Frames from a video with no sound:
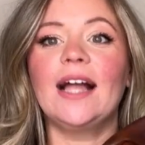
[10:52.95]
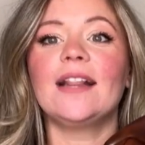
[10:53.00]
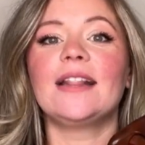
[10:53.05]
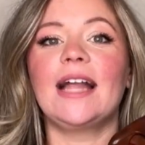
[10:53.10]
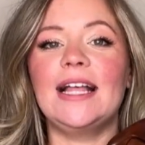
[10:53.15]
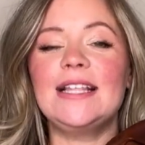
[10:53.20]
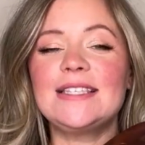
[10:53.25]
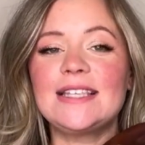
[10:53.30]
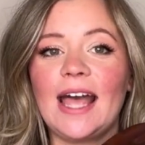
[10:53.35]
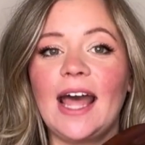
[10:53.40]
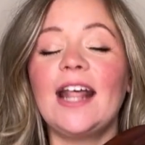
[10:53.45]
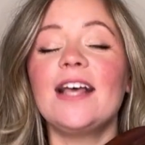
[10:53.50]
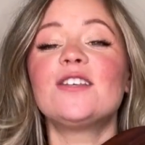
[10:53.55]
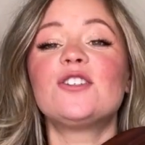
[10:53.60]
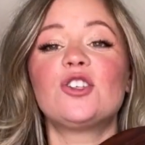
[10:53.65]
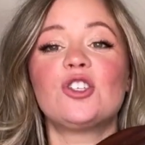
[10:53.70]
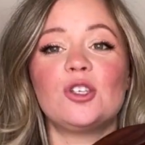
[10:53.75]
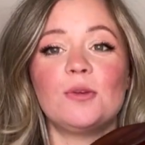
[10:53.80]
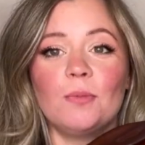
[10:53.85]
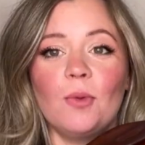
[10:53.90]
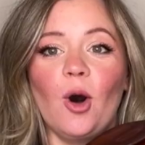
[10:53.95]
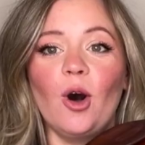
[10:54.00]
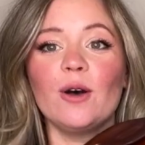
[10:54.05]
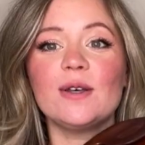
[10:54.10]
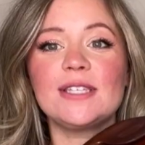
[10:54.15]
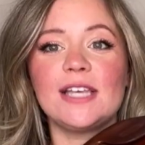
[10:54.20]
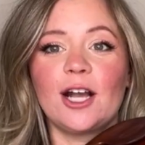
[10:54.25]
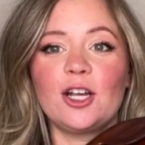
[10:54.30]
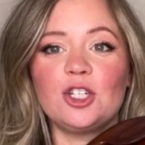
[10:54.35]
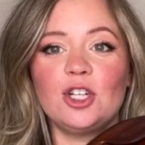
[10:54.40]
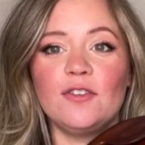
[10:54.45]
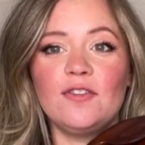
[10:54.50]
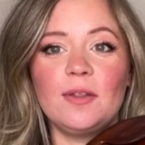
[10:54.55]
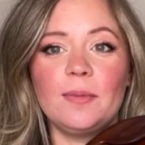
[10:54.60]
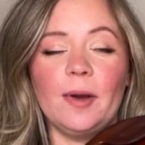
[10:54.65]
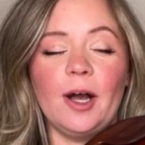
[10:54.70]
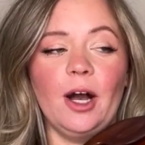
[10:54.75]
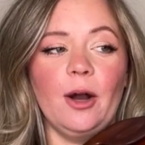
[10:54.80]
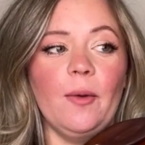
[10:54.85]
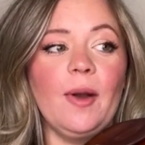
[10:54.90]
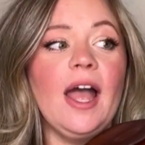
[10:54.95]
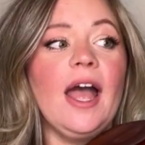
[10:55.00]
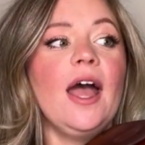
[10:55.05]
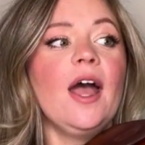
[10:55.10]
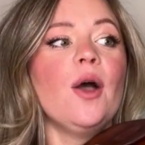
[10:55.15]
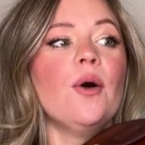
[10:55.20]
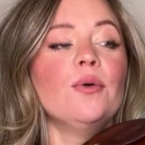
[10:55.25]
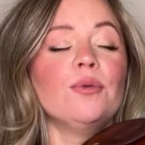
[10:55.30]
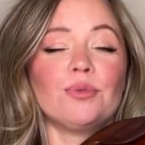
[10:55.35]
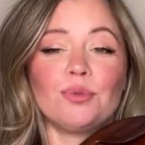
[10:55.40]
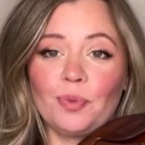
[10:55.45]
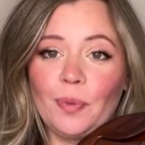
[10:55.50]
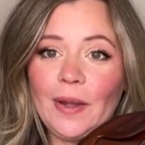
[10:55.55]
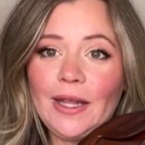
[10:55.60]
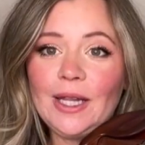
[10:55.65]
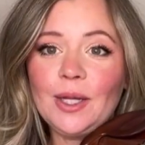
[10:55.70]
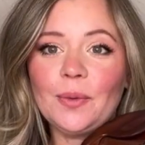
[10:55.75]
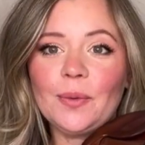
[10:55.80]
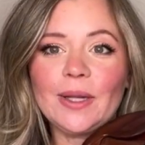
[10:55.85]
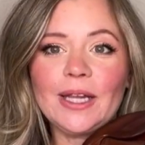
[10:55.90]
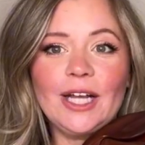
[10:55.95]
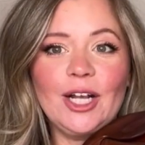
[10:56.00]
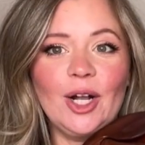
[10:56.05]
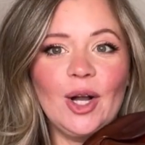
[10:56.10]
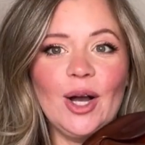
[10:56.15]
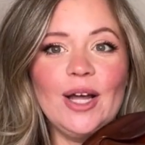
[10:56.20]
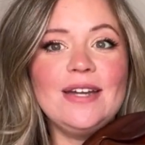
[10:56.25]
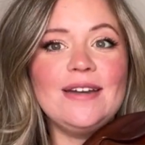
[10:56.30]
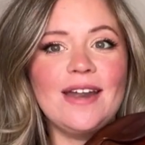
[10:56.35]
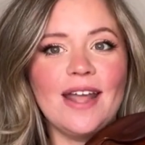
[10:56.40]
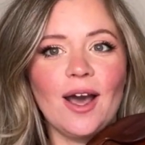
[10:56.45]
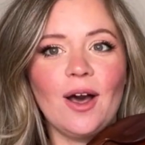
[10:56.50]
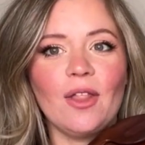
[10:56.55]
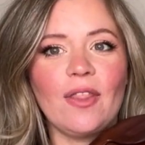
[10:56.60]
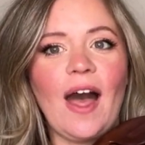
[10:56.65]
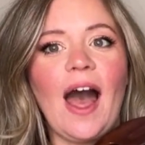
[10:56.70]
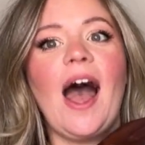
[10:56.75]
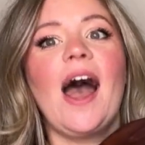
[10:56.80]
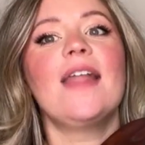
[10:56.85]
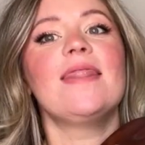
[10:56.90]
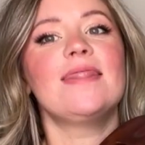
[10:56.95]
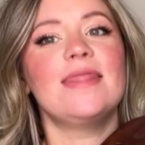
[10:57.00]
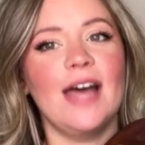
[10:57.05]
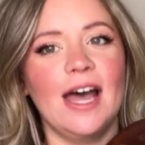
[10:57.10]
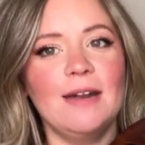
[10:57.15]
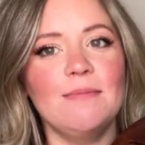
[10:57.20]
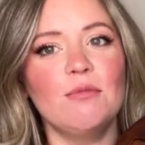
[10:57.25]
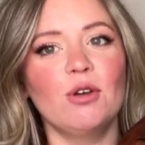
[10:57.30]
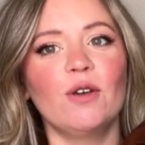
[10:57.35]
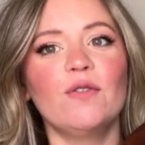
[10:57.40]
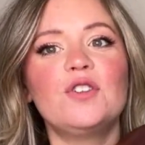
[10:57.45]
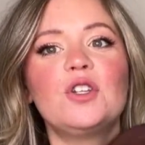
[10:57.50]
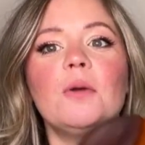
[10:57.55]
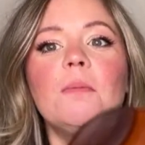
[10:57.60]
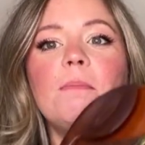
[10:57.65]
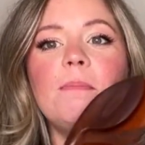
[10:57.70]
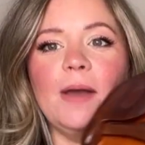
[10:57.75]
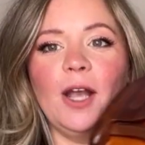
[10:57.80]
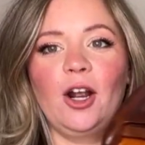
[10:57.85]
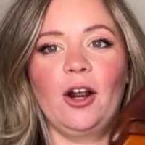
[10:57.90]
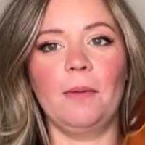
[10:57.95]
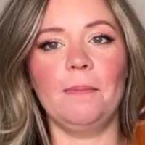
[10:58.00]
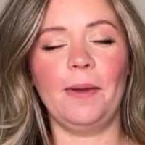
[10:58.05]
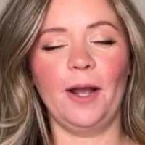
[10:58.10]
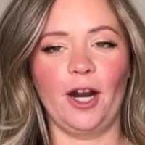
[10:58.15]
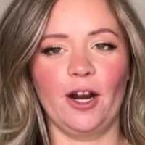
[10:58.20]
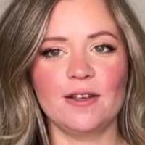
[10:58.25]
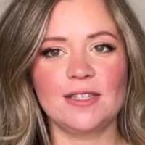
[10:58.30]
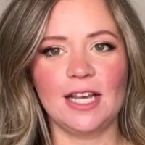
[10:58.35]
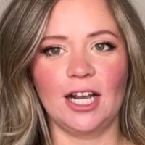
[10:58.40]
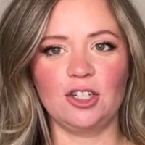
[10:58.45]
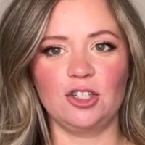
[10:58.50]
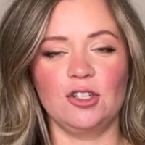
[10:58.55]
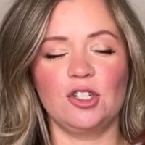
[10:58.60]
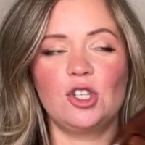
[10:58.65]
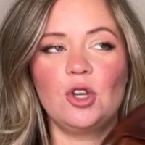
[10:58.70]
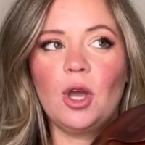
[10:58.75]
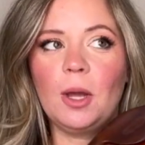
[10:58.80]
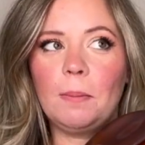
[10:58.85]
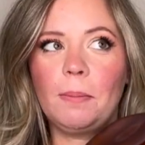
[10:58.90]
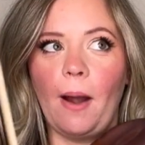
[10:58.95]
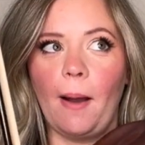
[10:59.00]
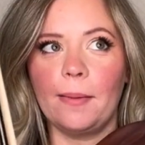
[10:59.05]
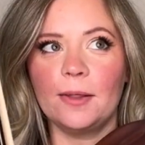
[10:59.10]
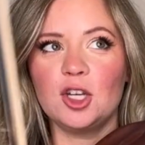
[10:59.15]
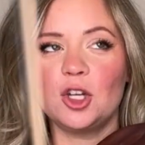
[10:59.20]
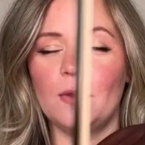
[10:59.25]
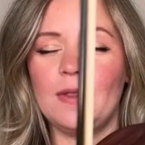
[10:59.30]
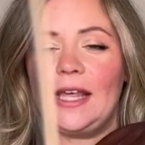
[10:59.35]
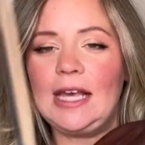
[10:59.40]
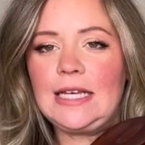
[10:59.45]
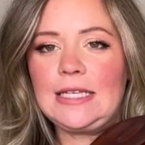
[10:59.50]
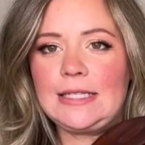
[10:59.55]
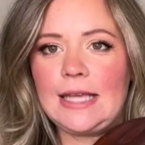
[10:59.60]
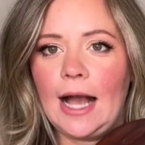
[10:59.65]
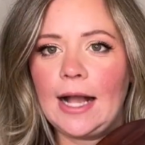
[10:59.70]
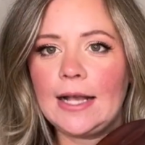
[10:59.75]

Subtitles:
Let's get a small section of the bow, really, really good, nail that, and then move to bigger and bigger sections. So you could probably do the exact